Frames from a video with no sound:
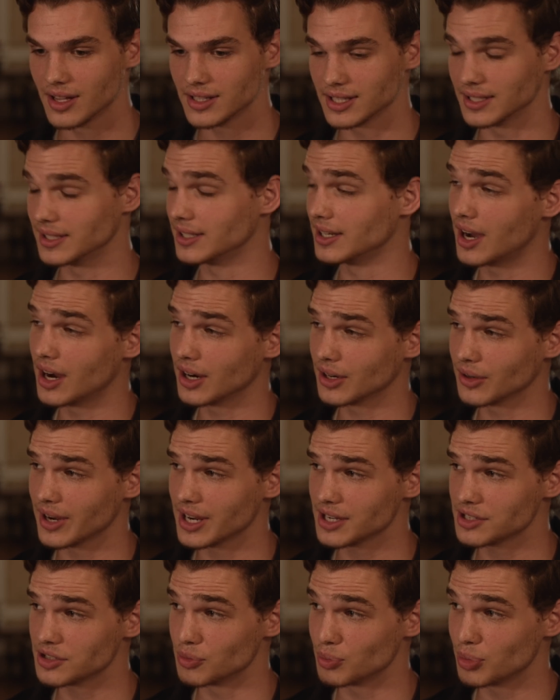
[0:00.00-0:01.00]
It's an
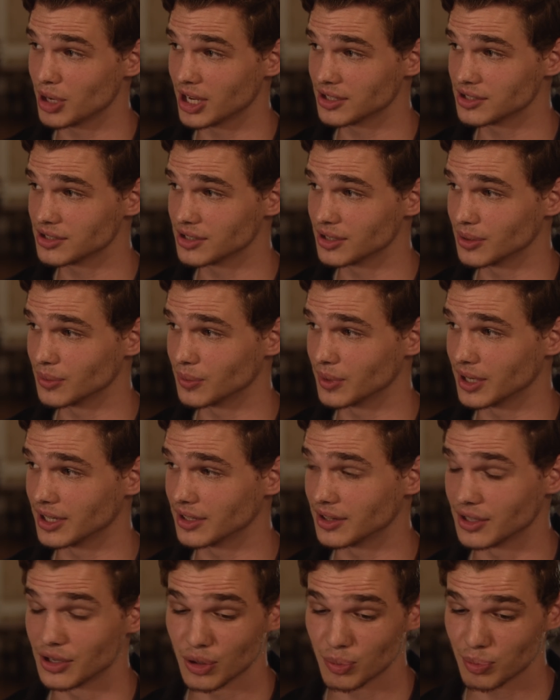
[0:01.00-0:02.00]
inauguration picture
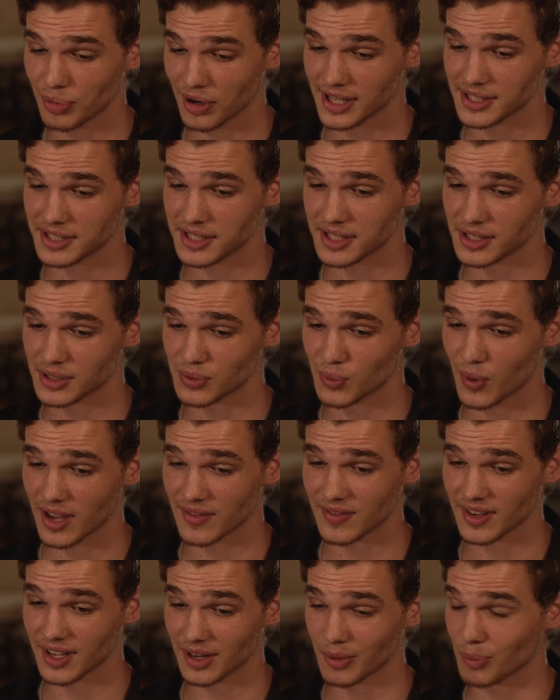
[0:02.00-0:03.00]
where the new president is
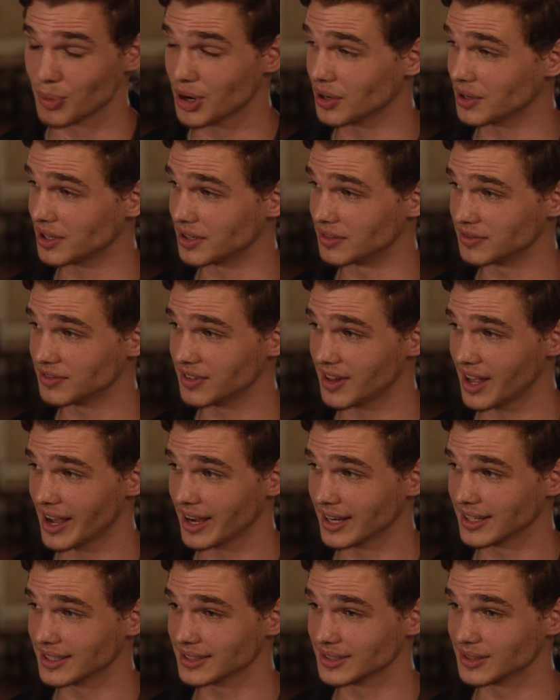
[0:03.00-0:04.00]
waving an American
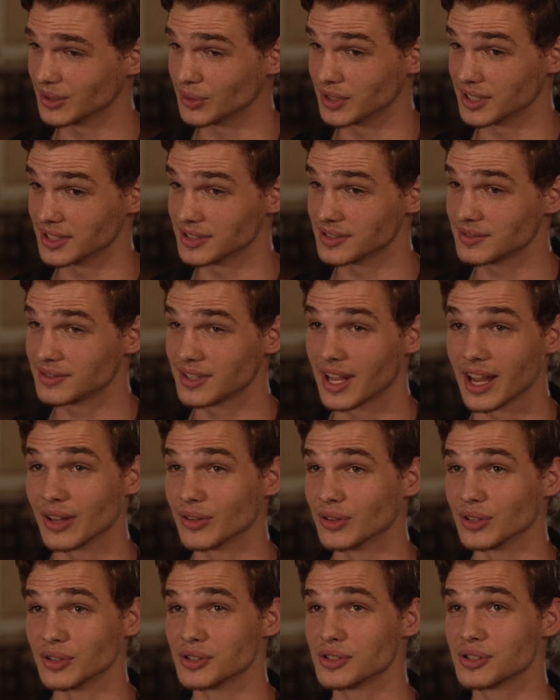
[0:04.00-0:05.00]
flag, only his
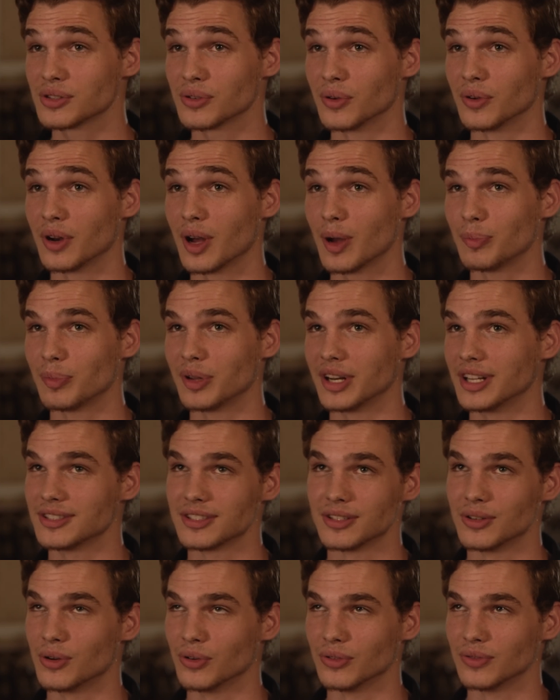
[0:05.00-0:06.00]
handler's screwed up and
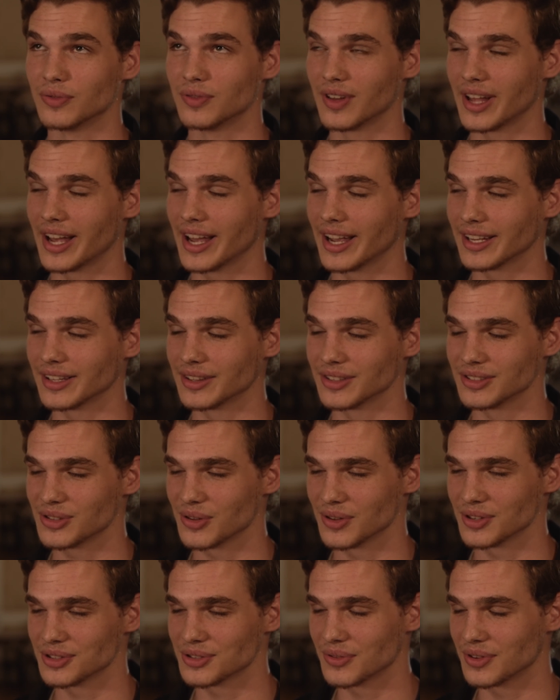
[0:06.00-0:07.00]
it's an old flag, and
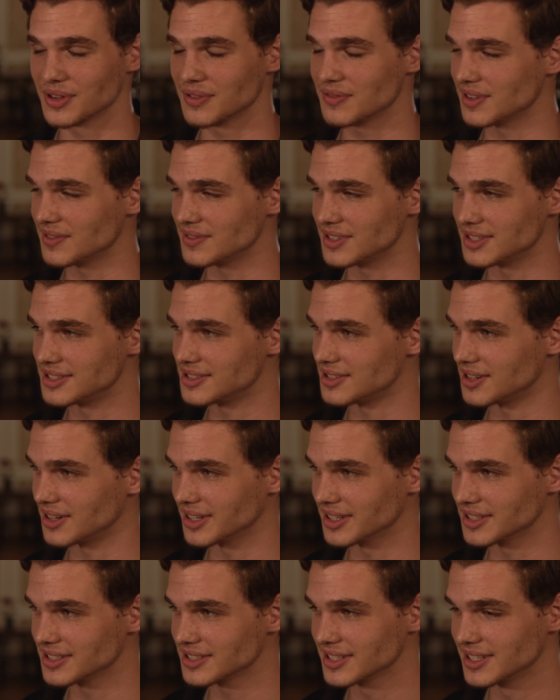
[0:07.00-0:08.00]
so there's only 50
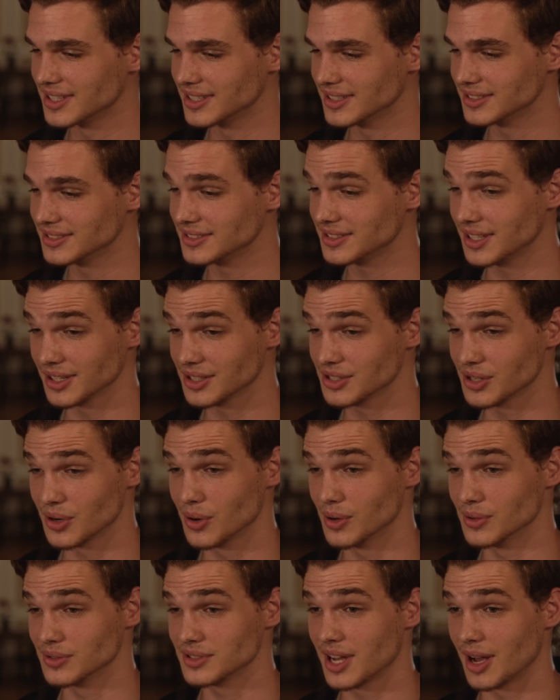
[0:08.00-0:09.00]
stars. Talk show
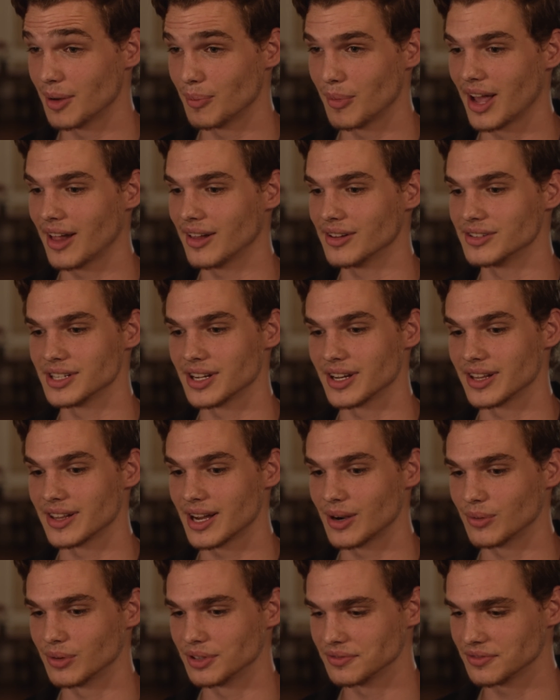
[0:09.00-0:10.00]
host got mileage out of
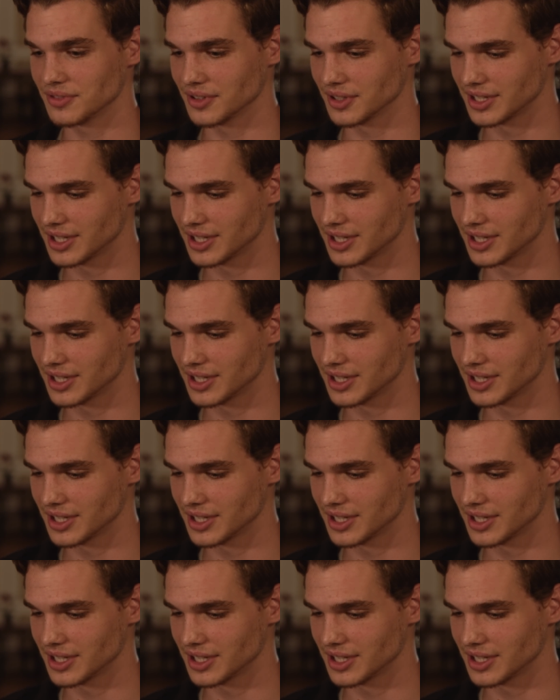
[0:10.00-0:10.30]
that one for